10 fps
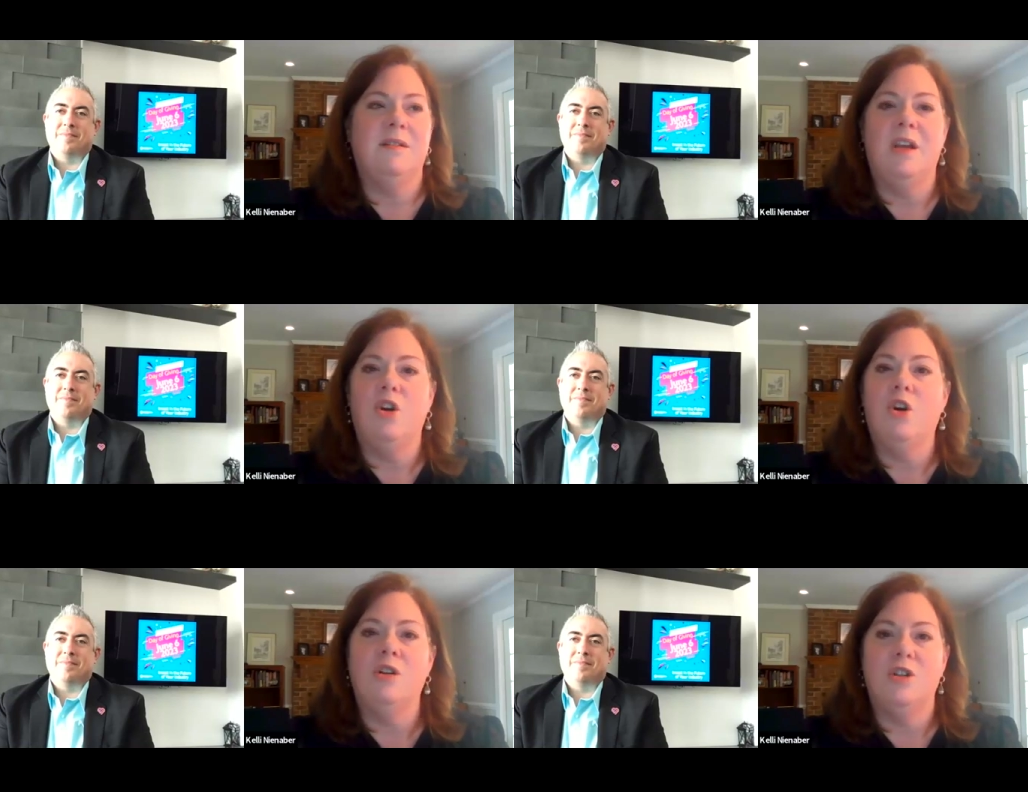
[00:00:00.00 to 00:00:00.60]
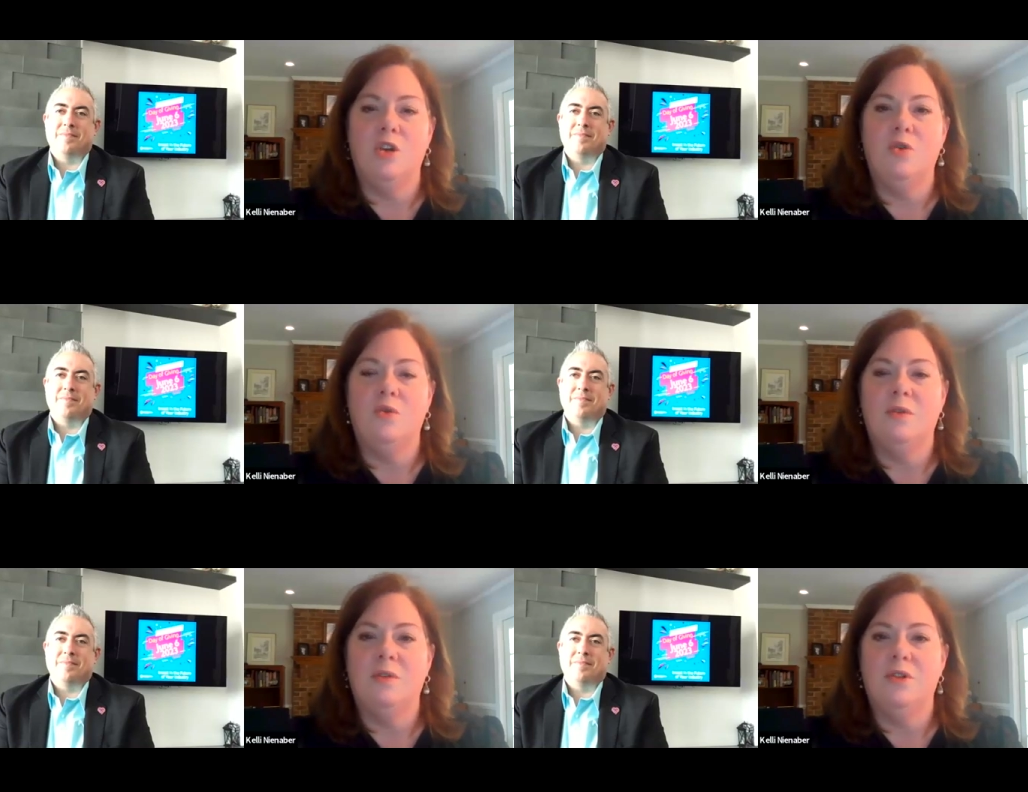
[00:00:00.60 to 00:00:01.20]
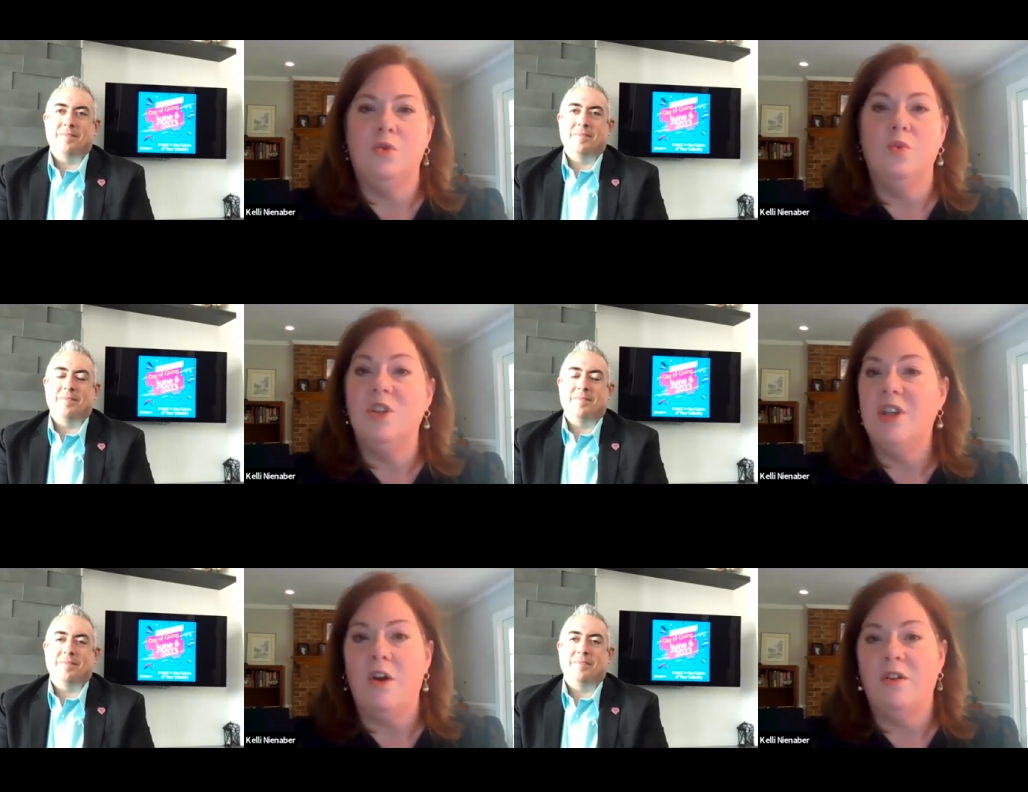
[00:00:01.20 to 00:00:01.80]
Speaker 1: encourage you to
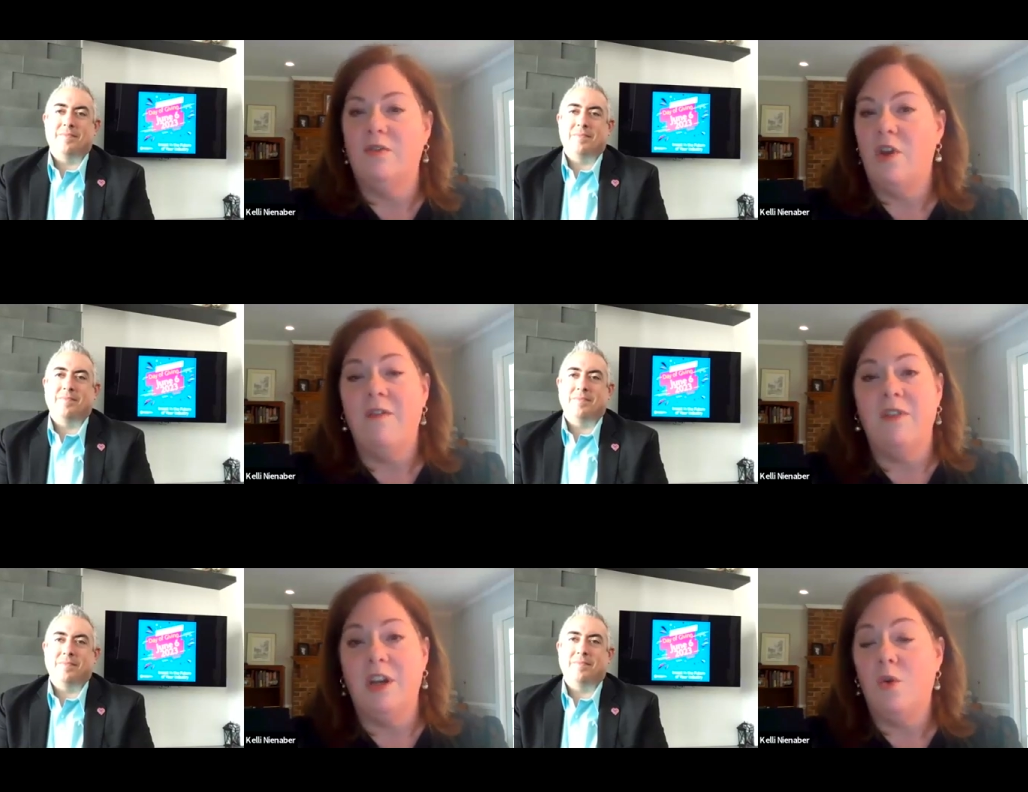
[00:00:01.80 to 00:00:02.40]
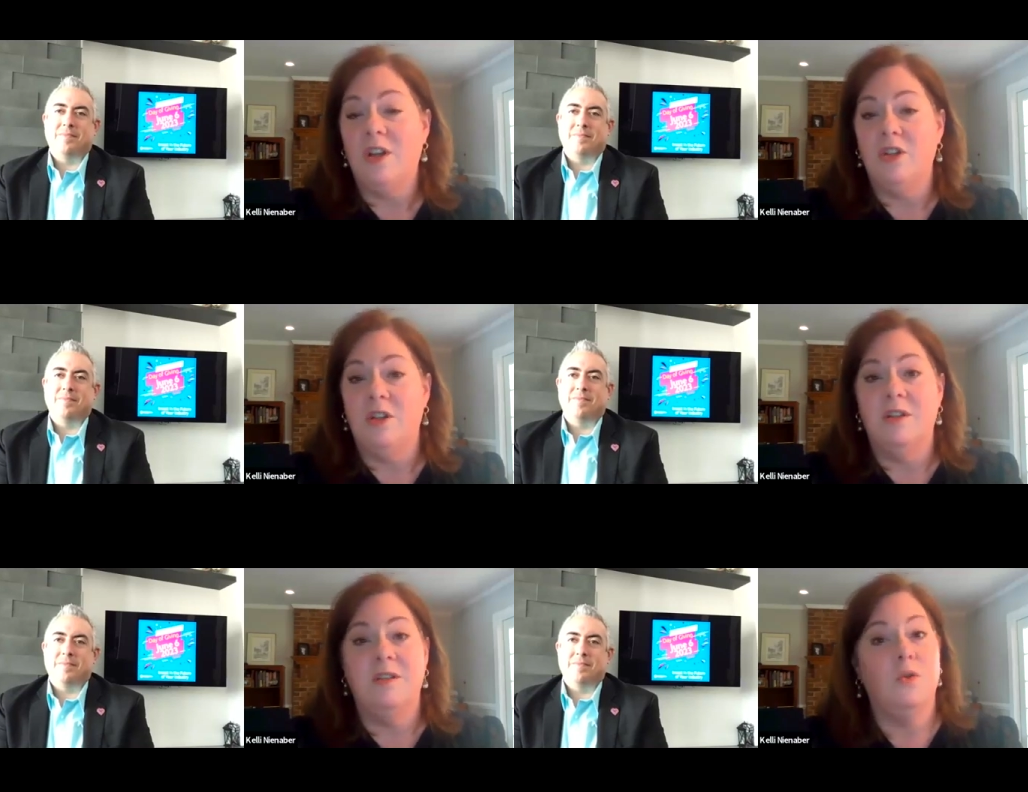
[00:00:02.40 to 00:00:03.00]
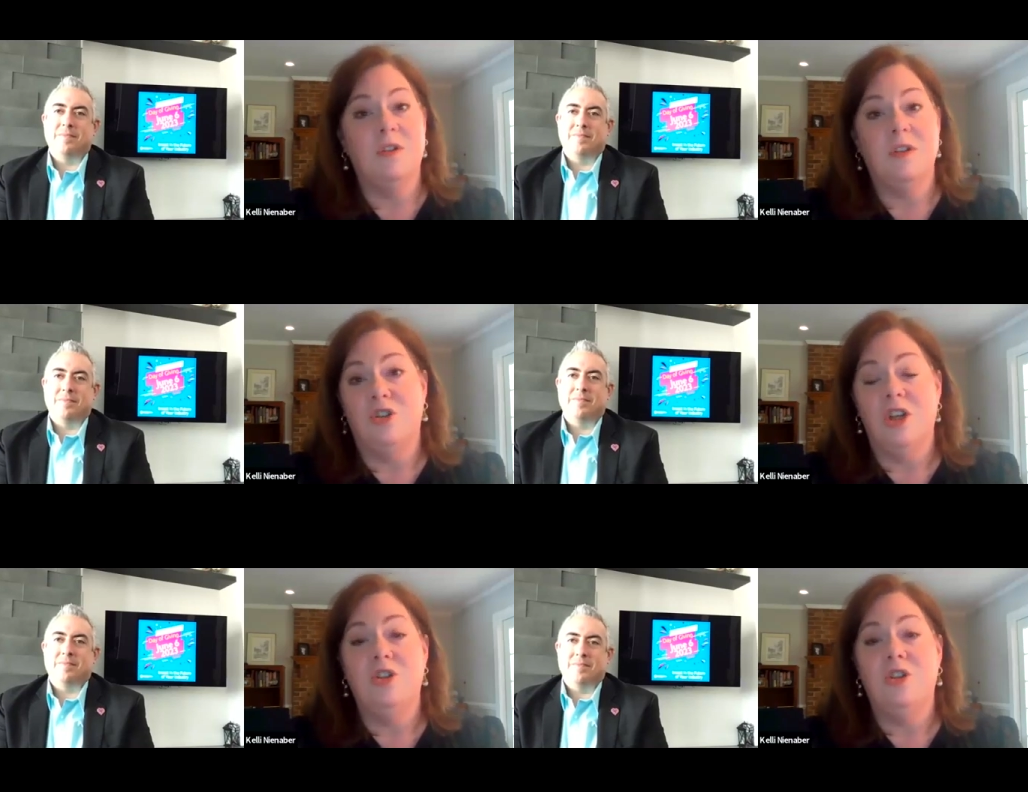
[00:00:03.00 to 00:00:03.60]
reach out if you have any questions or
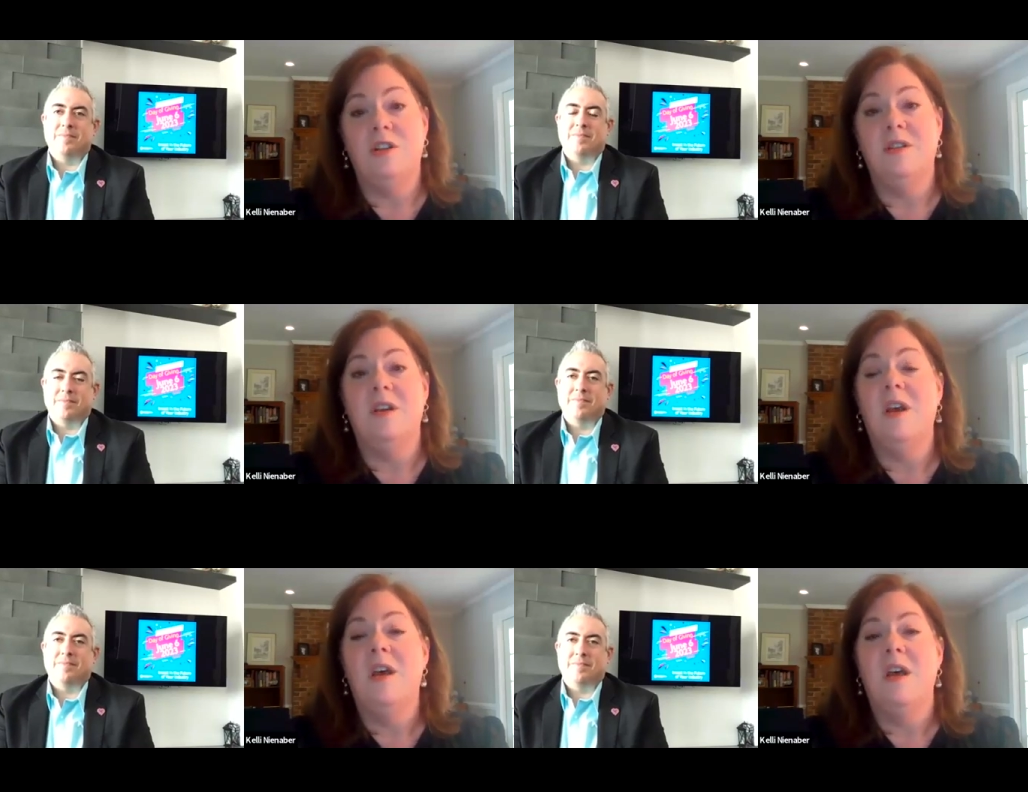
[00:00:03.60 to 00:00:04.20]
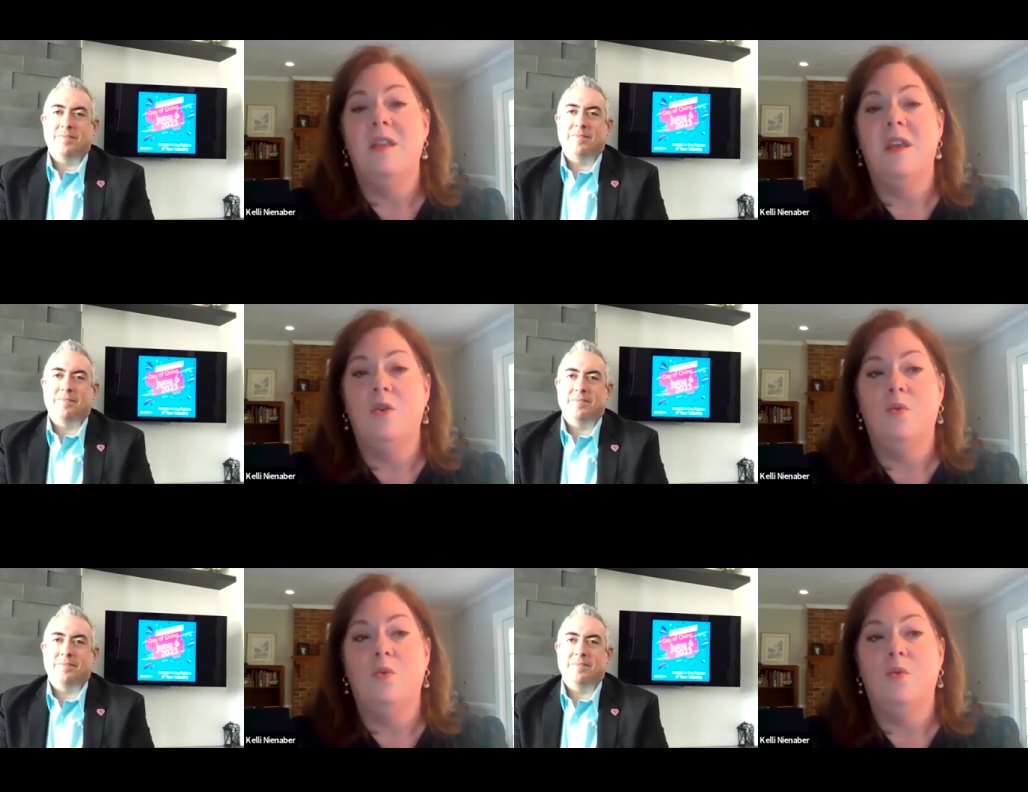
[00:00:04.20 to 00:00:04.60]
suggestions that